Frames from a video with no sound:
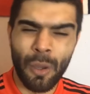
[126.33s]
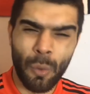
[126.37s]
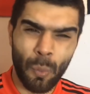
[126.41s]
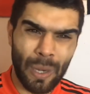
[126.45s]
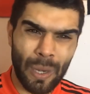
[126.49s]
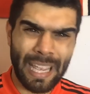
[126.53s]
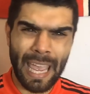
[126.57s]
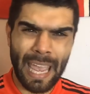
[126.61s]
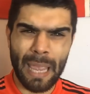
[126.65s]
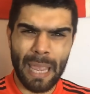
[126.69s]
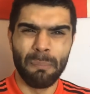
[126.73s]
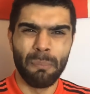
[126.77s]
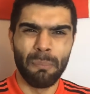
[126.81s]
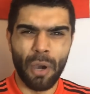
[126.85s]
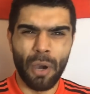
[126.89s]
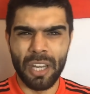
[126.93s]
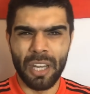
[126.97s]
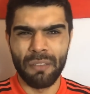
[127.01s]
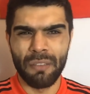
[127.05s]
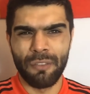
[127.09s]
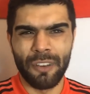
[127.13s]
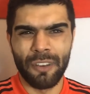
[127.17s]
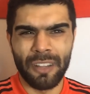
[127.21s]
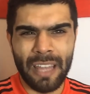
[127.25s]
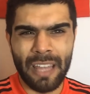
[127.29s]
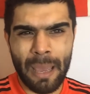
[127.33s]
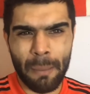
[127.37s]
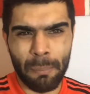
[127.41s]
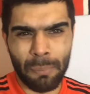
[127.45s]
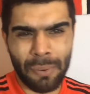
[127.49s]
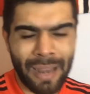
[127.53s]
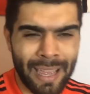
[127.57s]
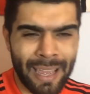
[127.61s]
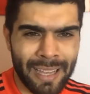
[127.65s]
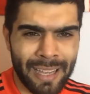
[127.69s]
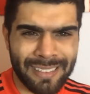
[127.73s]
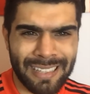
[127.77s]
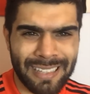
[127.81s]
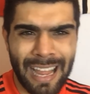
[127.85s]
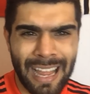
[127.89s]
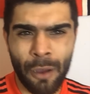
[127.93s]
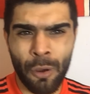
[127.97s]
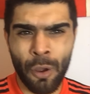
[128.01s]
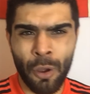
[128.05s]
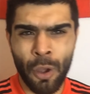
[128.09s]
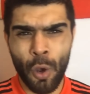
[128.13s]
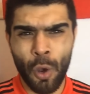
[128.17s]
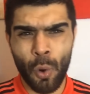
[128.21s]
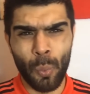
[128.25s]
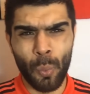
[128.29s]
We're getting money for their players.
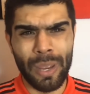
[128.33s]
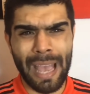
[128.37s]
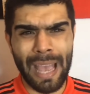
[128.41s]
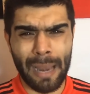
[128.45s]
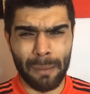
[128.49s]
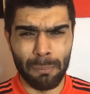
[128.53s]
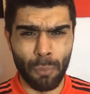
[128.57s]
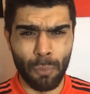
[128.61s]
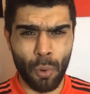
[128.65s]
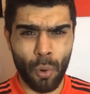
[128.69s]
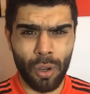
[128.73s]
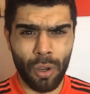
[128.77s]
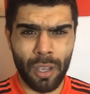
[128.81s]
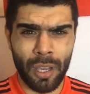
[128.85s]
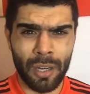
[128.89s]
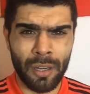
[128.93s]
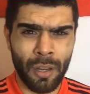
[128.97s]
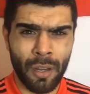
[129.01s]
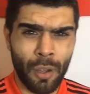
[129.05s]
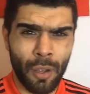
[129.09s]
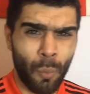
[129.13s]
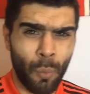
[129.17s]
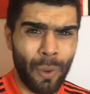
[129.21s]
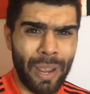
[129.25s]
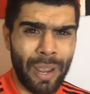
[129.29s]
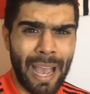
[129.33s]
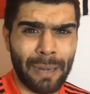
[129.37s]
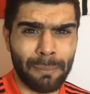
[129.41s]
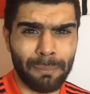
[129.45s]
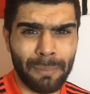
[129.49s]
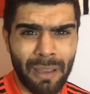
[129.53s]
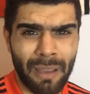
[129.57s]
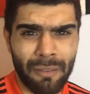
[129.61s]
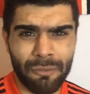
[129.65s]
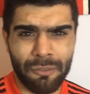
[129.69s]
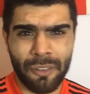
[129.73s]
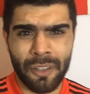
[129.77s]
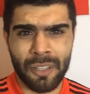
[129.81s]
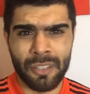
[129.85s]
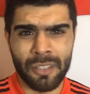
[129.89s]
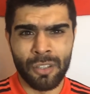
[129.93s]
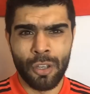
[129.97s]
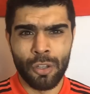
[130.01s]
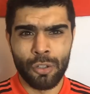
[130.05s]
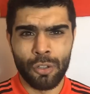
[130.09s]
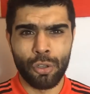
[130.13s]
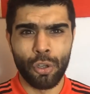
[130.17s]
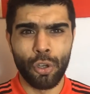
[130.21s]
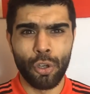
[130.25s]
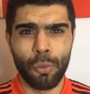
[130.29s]
Now, we had Morgan, we had Memphis,
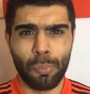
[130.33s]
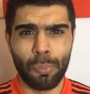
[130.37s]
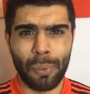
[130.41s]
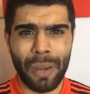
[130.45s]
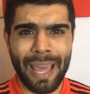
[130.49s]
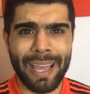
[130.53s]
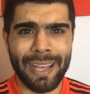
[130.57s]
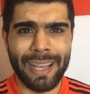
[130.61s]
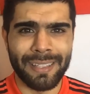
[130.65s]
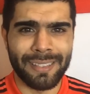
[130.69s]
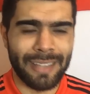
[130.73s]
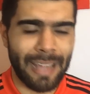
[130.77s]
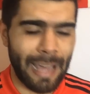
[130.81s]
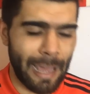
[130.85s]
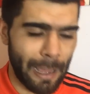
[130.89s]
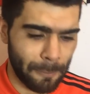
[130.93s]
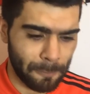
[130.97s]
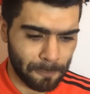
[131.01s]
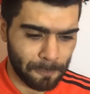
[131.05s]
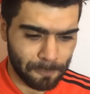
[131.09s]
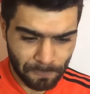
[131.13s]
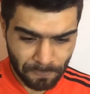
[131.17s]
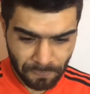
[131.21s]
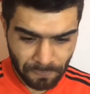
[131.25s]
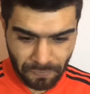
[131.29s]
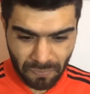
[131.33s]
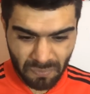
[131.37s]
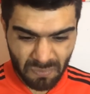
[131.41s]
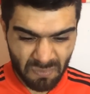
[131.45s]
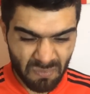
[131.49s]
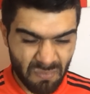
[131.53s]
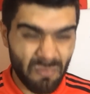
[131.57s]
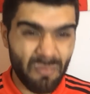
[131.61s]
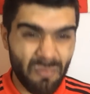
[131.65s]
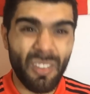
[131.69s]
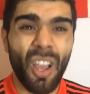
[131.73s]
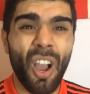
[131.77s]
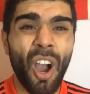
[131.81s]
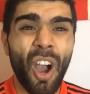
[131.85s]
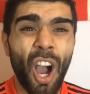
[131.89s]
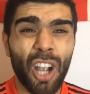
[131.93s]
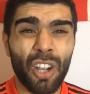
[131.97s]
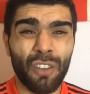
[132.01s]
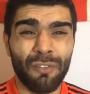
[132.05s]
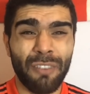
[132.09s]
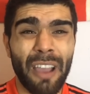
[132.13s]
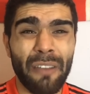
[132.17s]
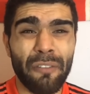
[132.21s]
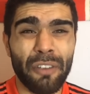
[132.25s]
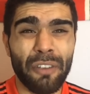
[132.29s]
two players that
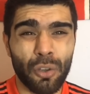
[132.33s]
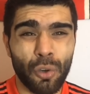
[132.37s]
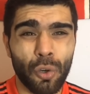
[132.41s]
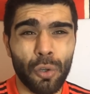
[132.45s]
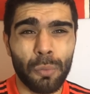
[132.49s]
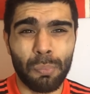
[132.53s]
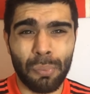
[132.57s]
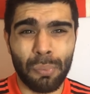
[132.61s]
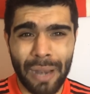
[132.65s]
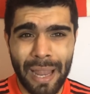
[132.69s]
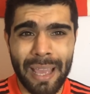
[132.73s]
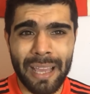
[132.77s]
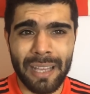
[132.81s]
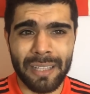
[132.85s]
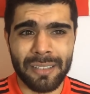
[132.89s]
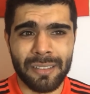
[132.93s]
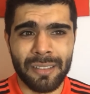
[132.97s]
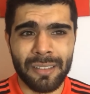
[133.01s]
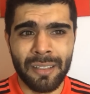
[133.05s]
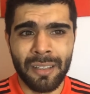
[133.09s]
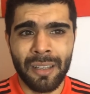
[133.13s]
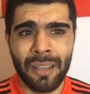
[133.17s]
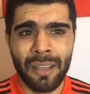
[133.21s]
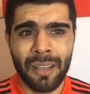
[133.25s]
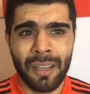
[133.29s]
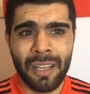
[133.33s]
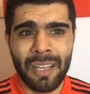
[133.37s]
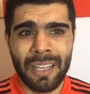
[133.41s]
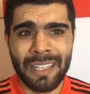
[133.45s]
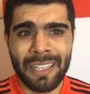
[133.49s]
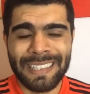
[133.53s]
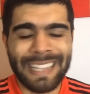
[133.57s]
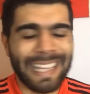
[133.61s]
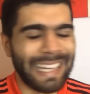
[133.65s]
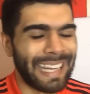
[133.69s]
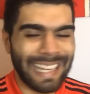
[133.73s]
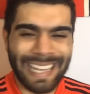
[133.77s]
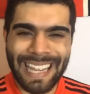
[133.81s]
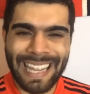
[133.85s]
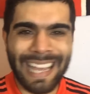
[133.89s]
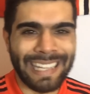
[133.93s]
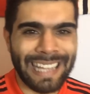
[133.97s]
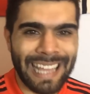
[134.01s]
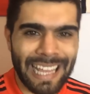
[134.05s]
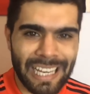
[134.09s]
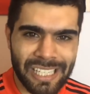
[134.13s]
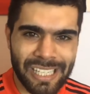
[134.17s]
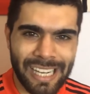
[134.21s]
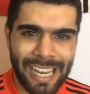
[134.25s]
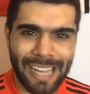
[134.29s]
are very good players. Didn't get
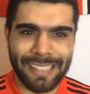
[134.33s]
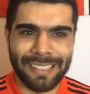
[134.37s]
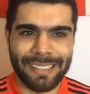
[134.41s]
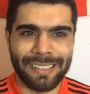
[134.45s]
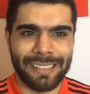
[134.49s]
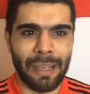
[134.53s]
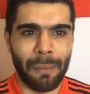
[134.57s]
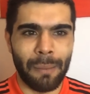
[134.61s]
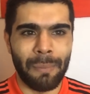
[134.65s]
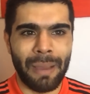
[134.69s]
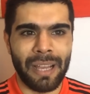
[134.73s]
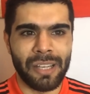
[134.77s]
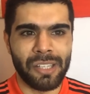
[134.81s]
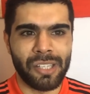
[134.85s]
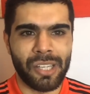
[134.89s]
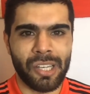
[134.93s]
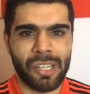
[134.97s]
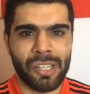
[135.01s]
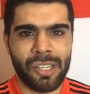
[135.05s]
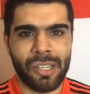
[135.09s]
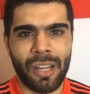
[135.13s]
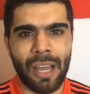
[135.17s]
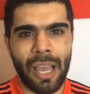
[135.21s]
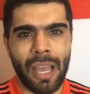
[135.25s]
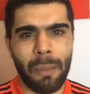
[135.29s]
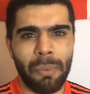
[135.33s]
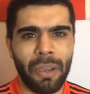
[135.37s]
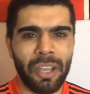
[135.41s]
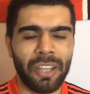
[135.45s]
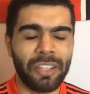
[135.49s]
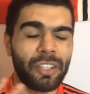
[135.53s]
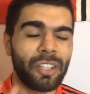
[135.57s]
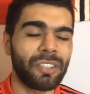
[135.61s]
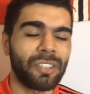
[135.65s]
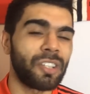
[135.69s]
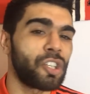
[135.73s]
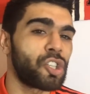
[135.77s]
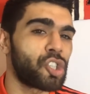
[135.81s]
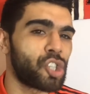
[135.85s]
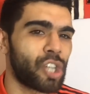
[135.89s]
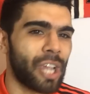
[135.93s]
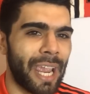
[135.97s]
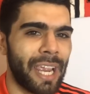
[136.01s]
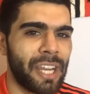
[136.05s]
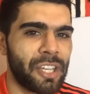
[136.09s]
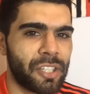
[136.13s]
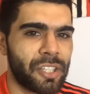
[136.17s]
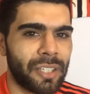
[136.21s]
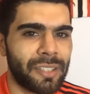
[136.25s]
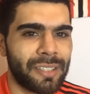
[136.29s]
their chances at Manchester United, but it doesn't
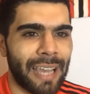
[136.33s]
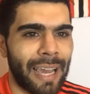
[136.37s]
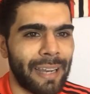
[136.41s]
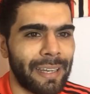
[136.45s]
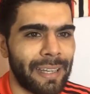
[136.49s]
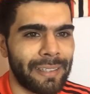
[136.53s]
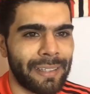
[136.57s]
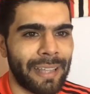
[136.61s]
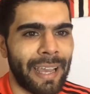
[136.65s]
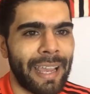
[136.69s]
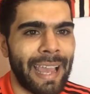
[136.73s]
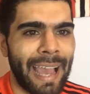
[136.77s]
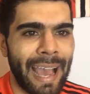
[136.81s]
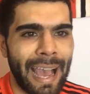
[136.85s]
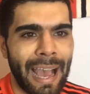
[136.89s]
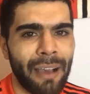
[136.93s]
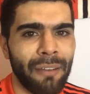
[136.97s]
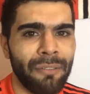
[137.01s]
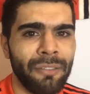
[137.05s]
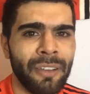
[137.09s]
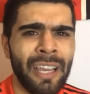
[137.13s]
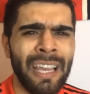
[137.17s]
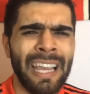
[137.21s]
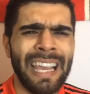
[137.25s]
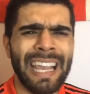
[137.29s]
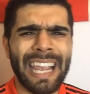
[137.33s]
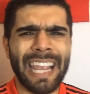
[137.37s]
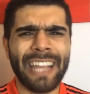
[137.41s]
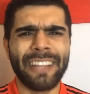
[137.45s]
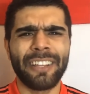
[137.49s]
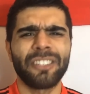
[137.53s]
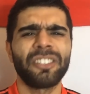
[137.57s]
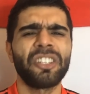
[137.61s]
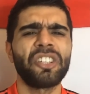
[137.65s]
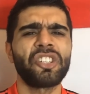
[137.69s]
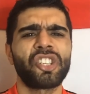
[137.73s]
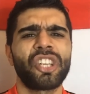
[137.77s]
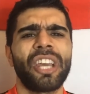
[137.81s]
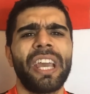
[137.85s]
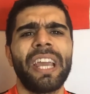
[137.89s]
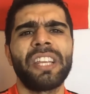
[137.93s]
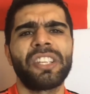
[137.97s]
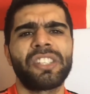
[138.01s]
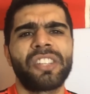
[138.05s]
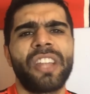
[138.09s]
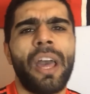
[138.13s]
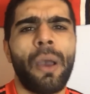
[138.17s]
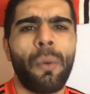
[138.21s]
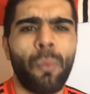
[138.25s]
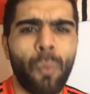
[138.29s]
change the talent they have. It doesn't
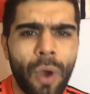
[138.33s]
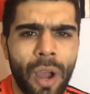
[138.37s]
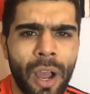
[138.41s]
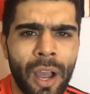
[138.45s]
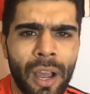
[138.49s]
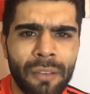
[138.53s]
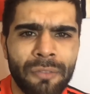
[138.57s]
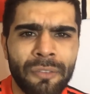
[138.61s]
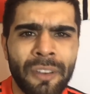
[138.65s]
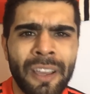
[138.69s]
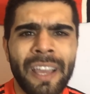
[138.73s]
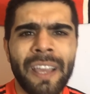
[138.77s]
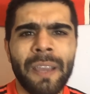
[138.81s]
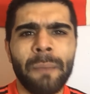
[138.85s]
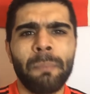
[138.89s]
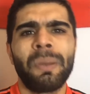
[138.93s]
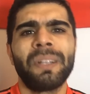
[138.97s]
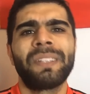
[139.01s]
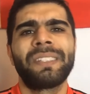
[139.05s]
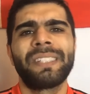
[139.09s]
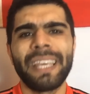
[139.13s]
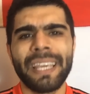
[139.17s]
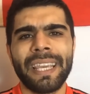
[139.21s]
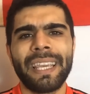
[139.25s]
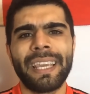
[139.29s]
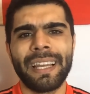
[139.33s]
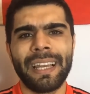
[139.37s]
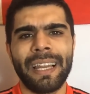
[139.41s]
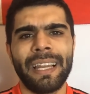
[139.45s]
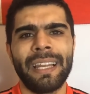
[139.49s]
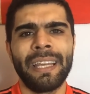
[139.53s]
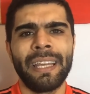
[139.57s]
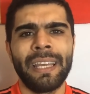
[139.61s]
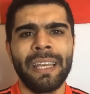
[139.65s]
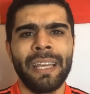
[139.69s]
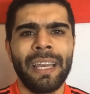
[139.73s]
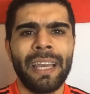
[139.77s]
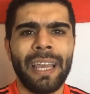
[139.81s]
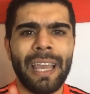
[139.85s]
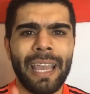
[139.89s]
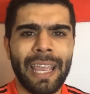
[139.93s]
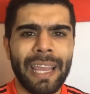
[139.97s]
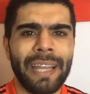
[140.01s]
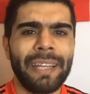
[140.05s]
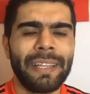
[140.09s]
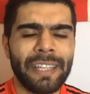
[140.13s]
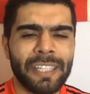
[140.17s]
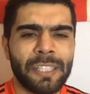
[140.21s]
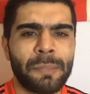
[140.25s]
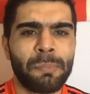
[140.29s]
change their worth, particularly
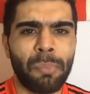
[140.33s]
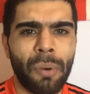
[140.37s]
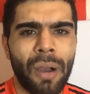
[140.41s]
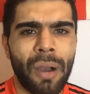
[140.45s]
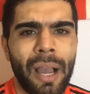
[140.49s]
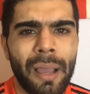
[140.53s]
in this